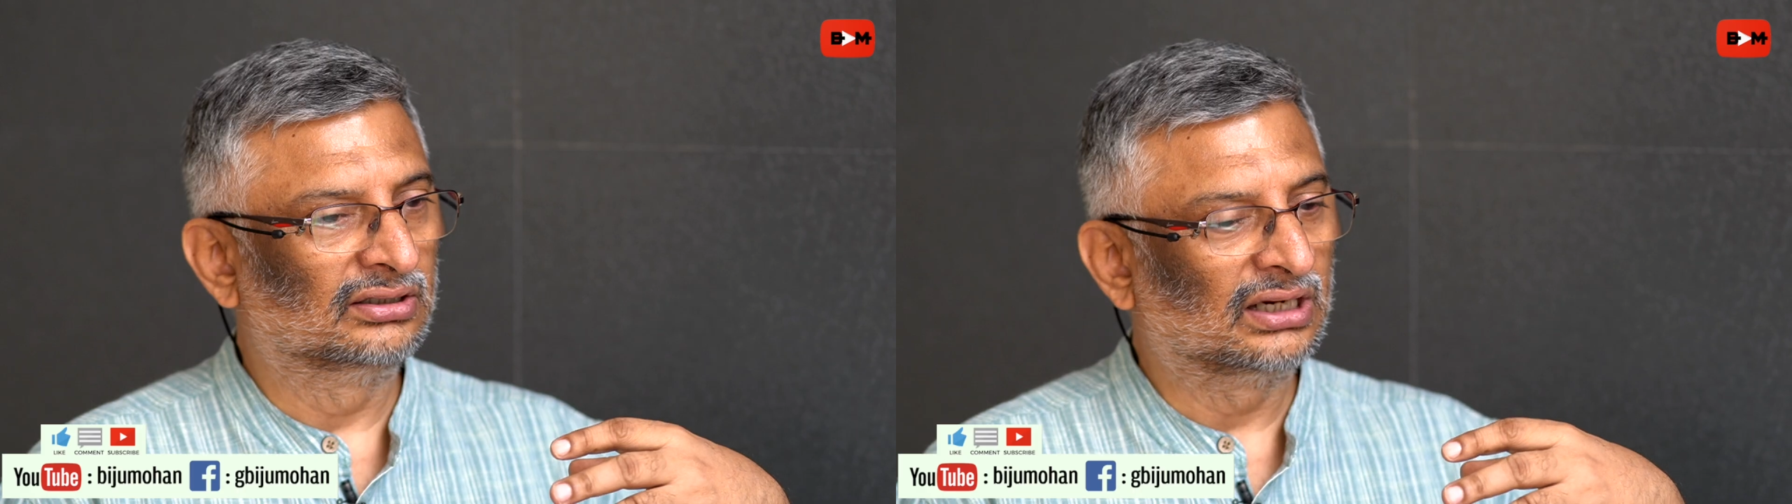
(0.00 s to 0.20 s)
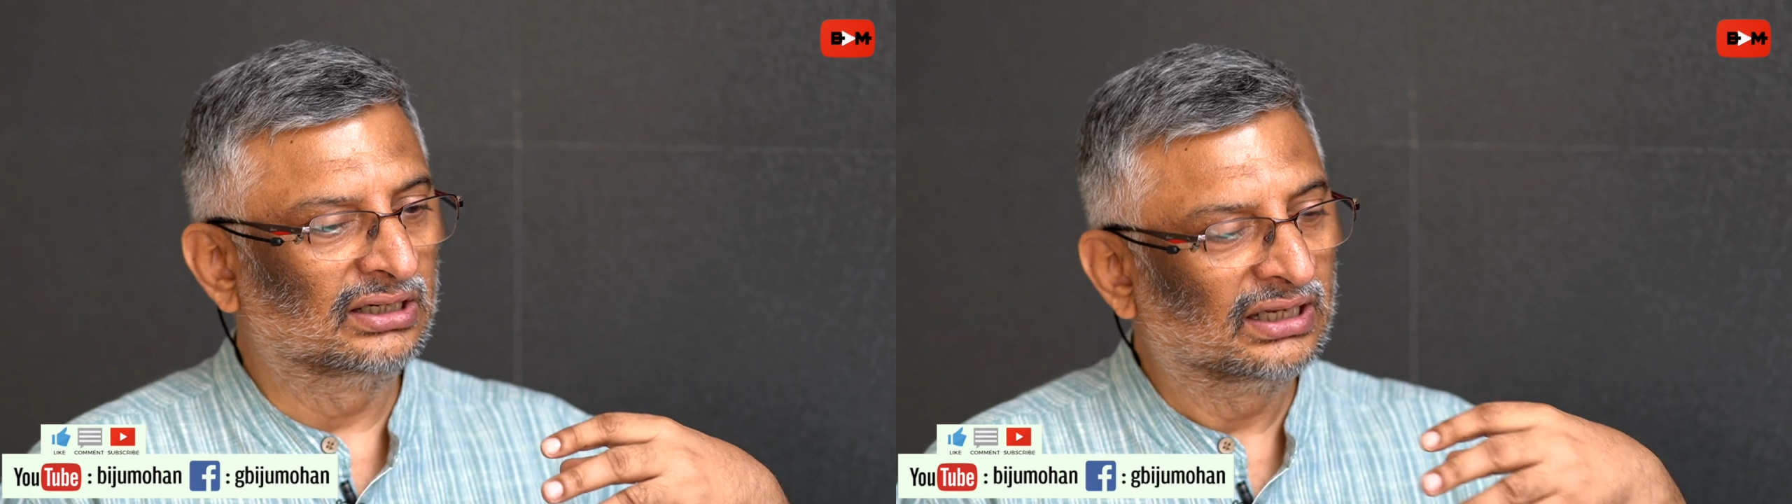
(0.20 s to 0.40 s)

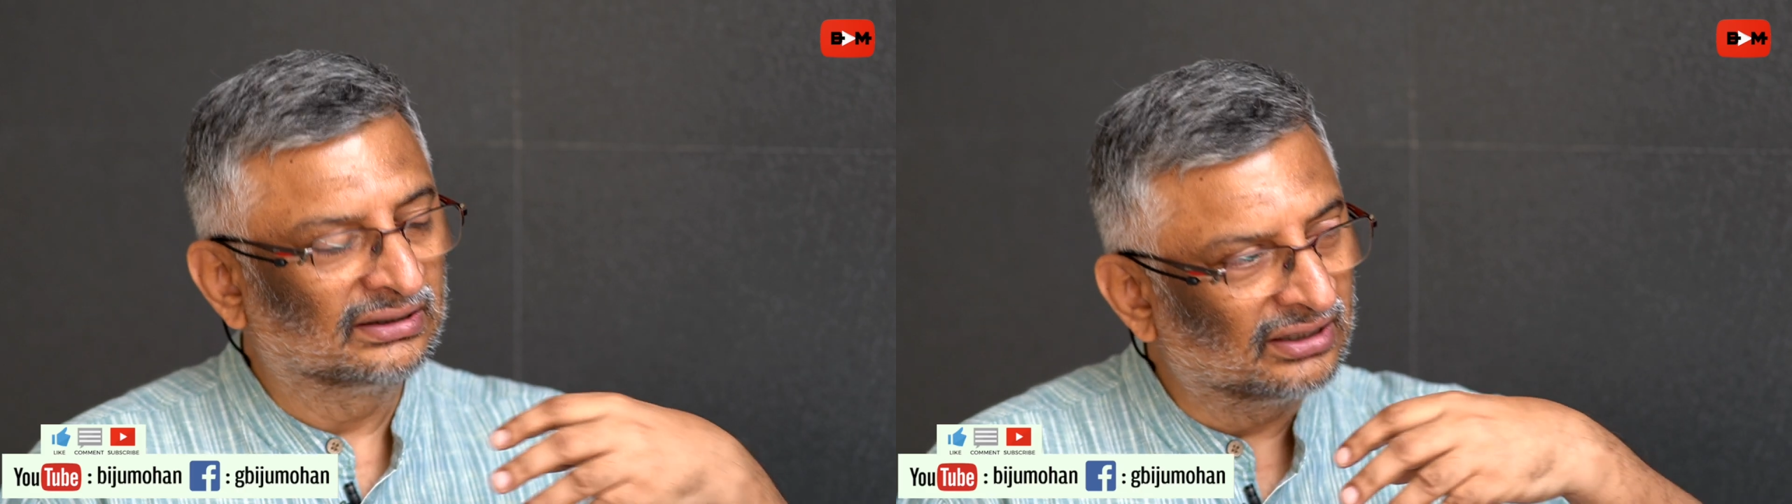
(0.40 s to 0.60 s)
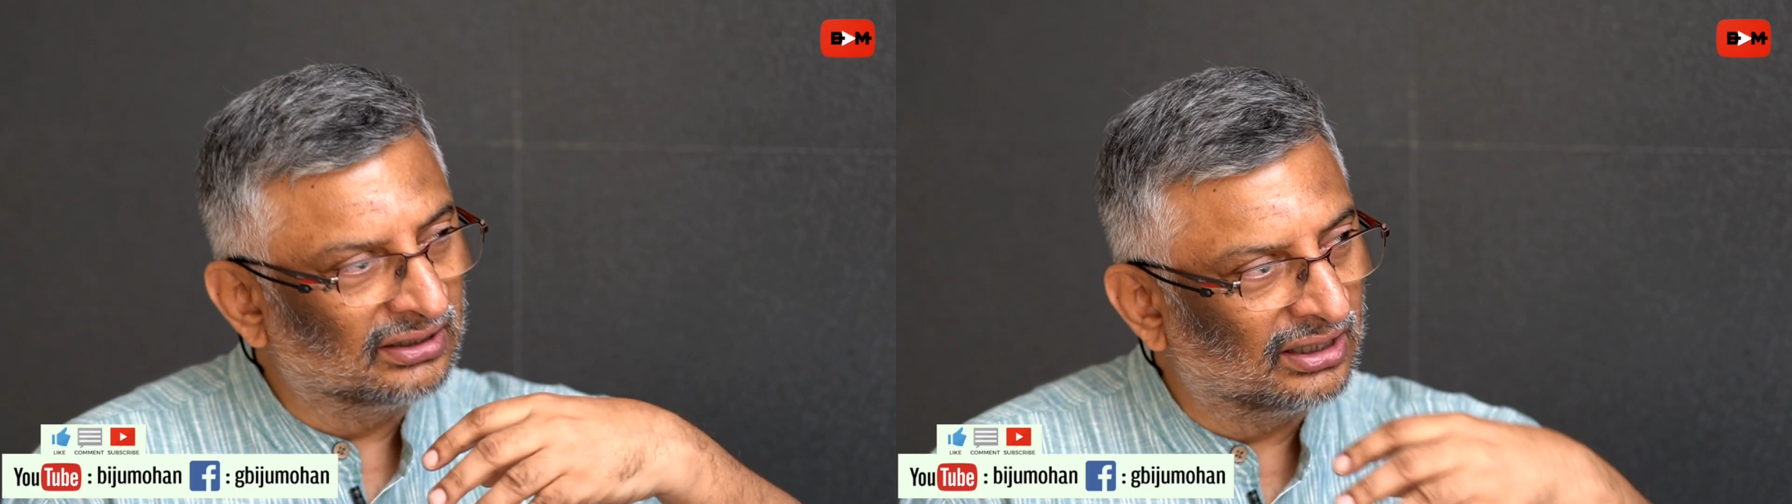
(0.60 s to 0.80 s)
naan
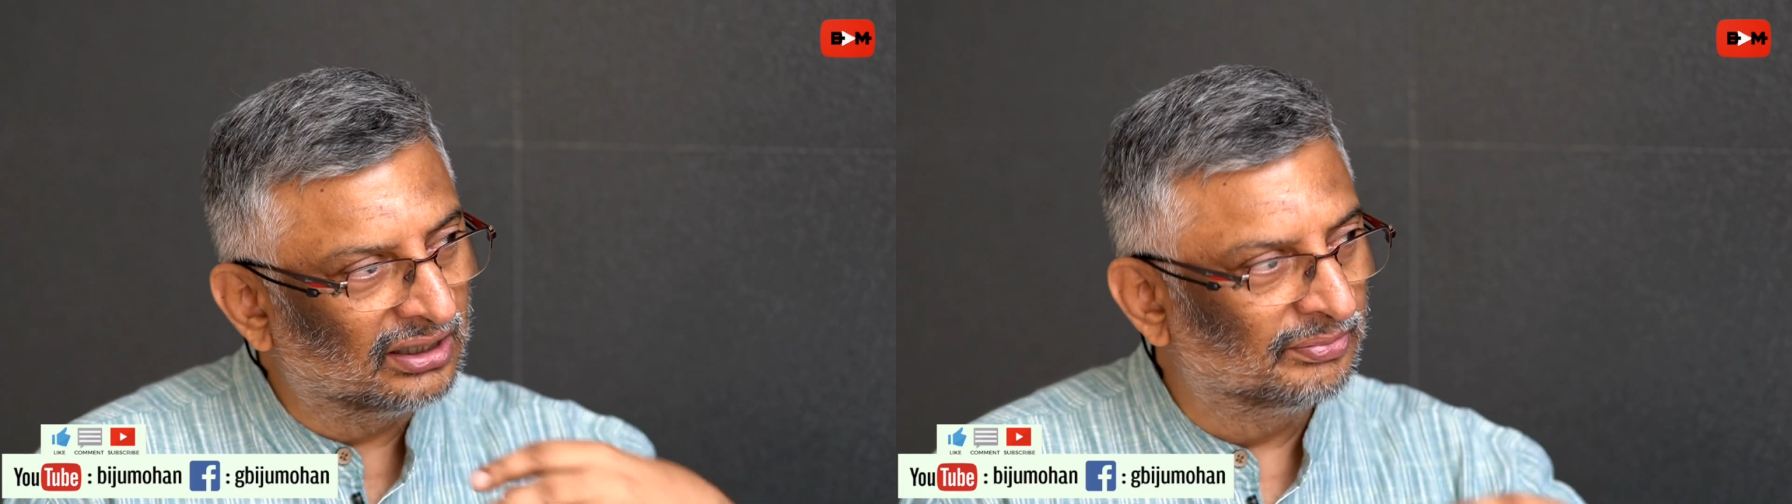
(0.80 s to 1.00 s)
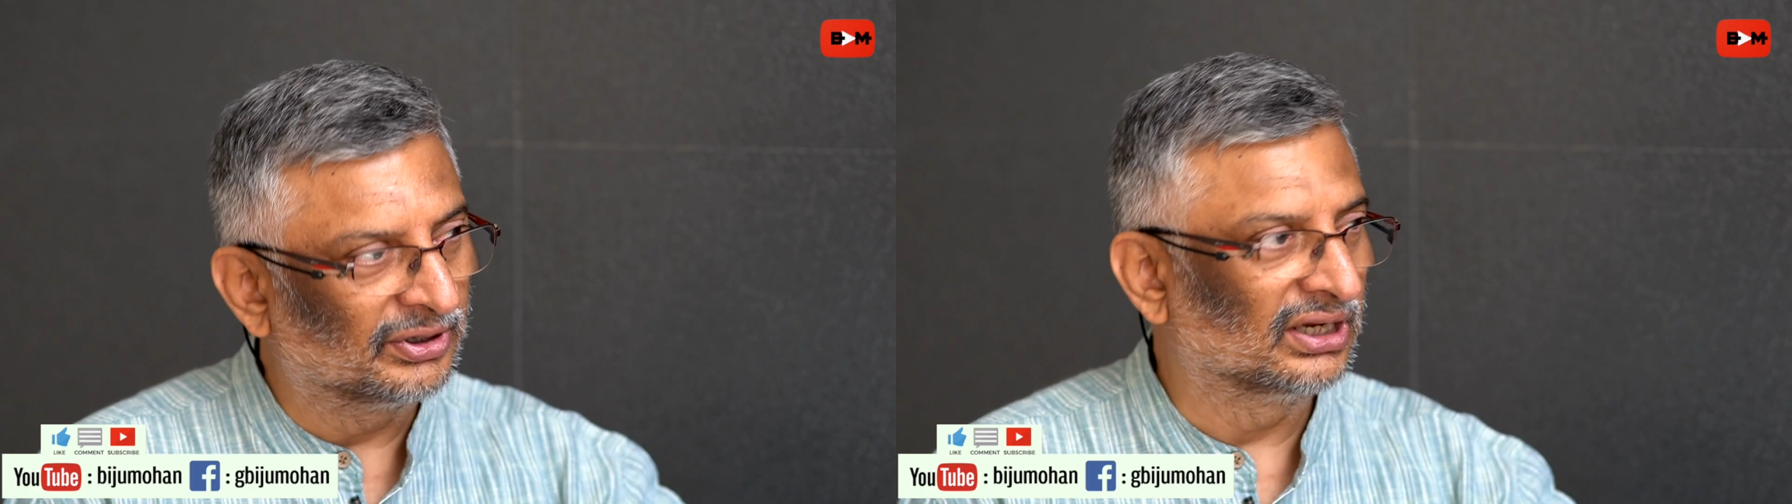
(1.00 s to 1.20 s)
ethra
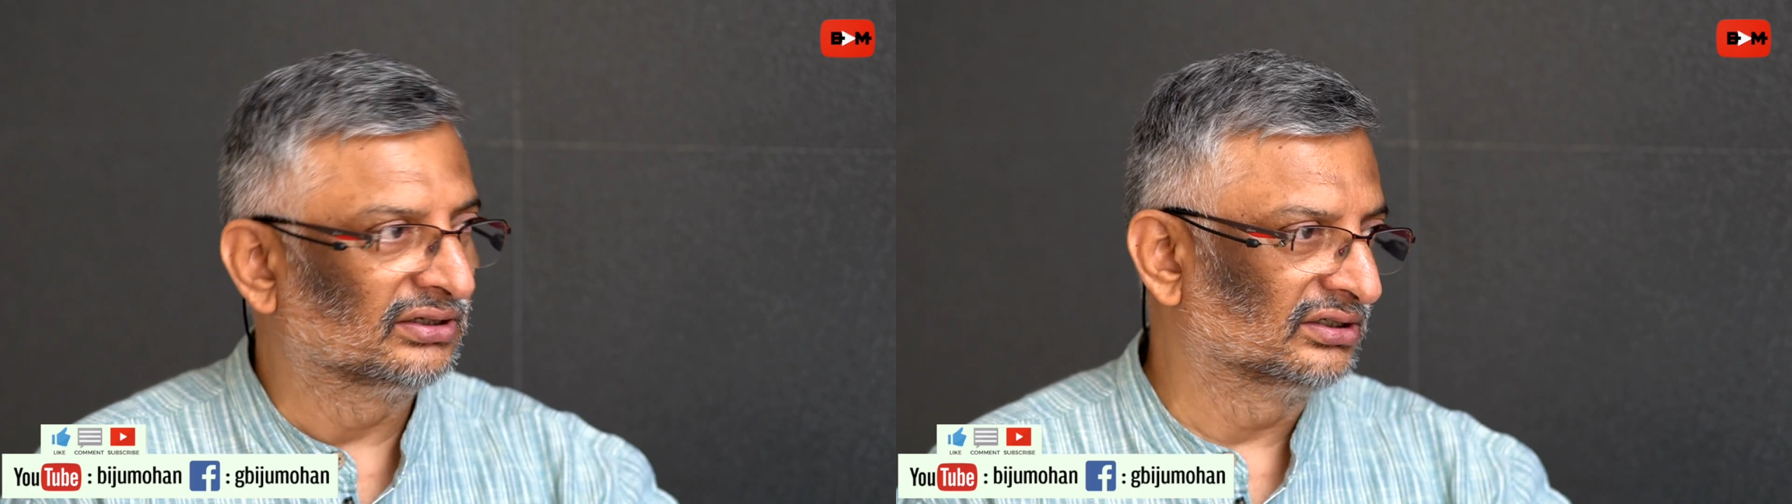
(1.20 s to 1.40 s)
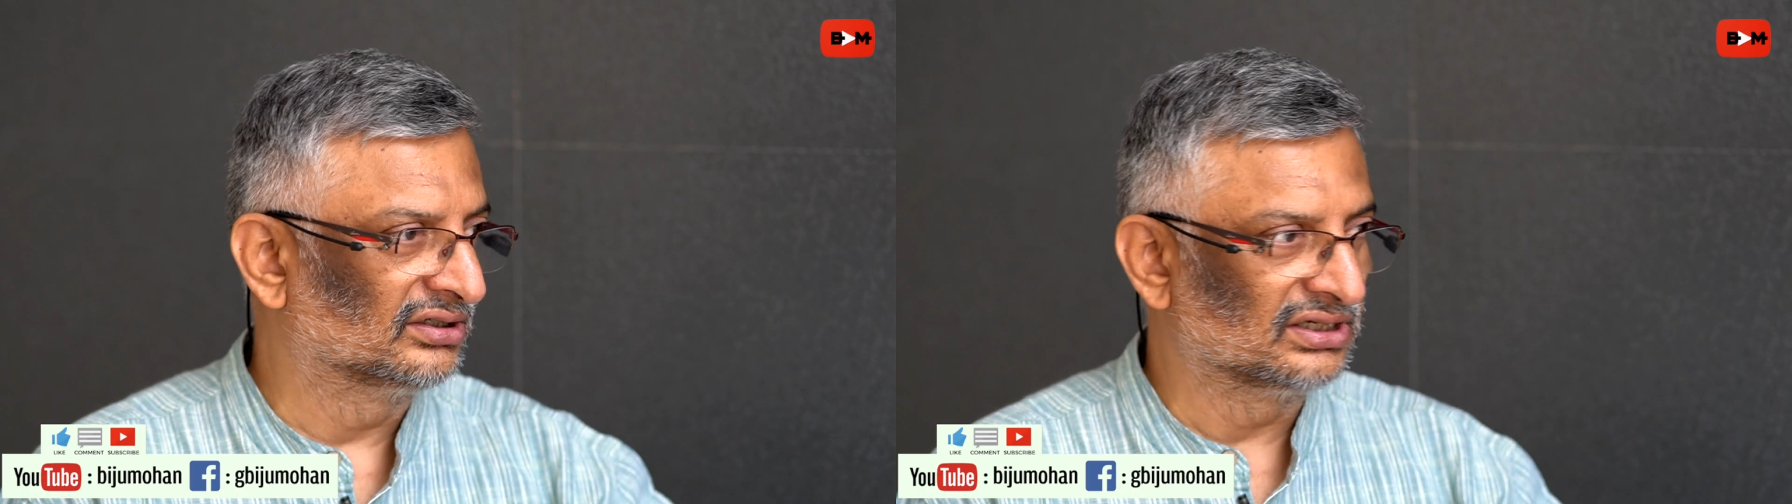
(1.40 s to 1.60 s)
dhaan prayasam